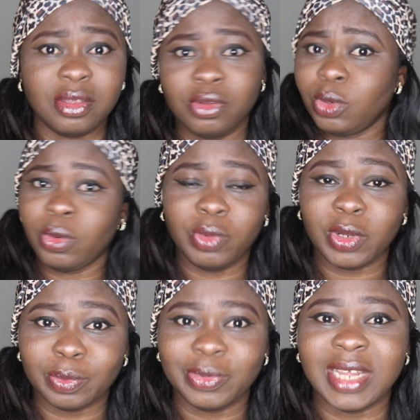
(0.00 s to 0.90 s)
You know, we
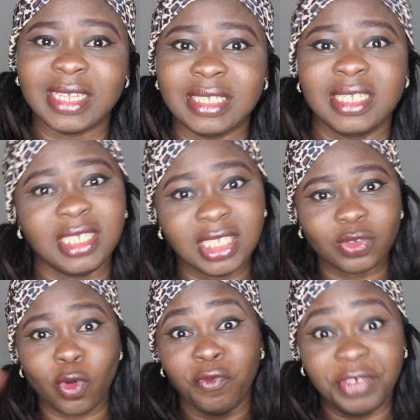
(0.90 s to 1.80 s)
don't pronounce the name. This
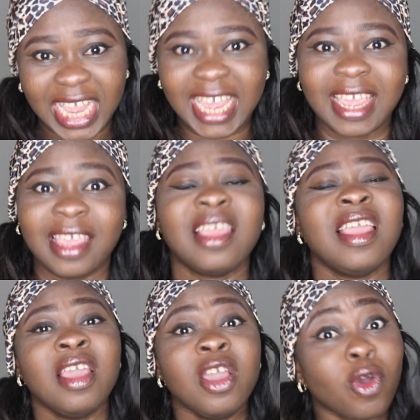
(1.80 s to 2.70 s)
Covik
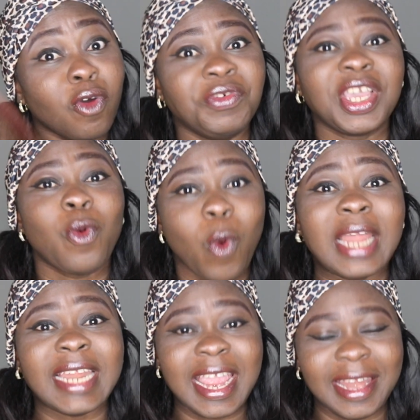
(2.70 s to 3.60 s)

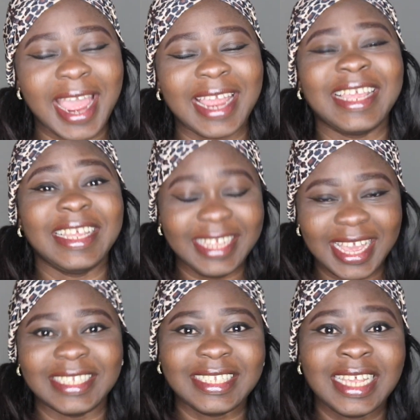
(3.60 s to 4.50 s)
199.
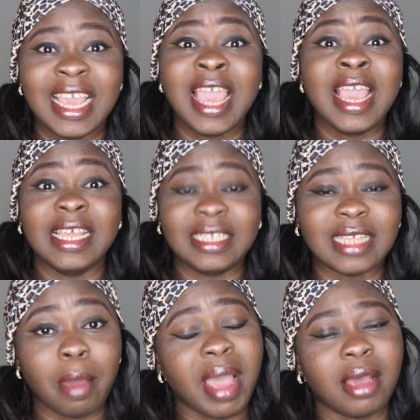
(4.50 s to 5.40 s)
Yes, it's
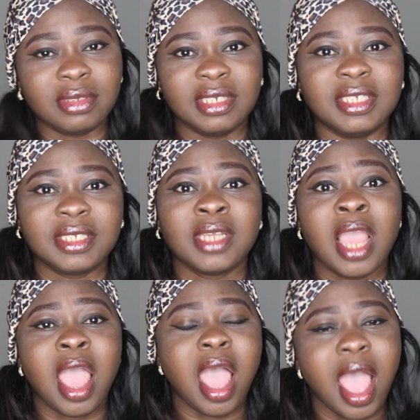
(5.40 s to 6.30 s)
about it.
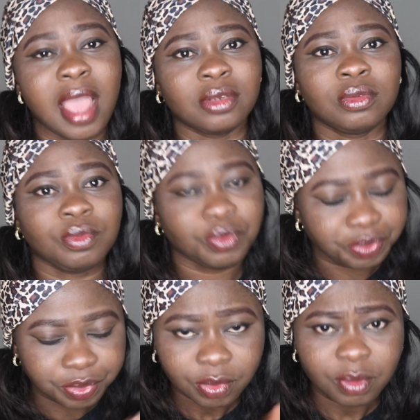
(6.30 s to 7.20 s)
And
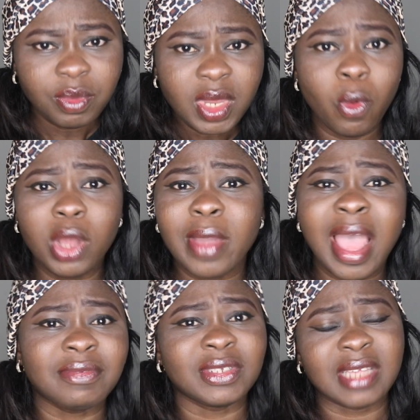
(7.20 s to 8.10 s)
what do I
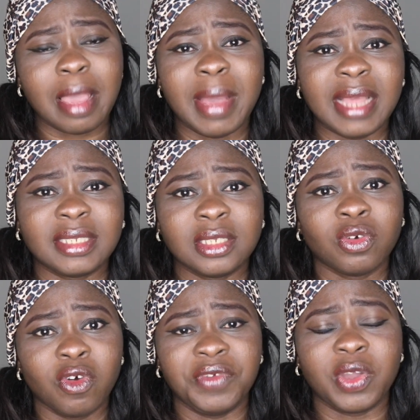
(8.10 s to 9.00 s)
have to say about
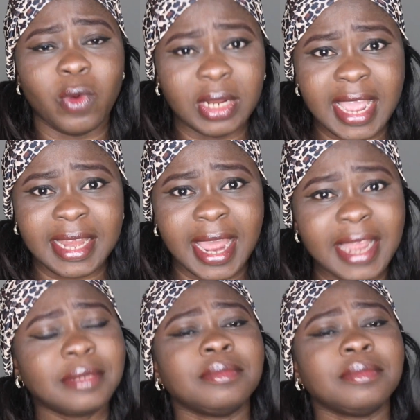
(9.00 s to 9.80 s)
Covik 199?